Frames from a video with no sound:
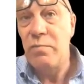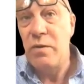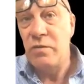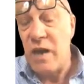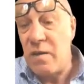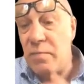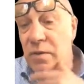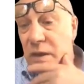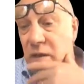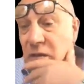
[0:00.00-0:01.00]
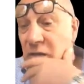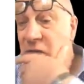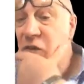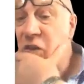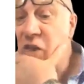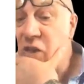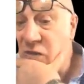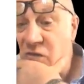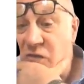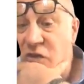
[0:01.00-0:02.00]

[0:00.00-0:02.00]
build up and continue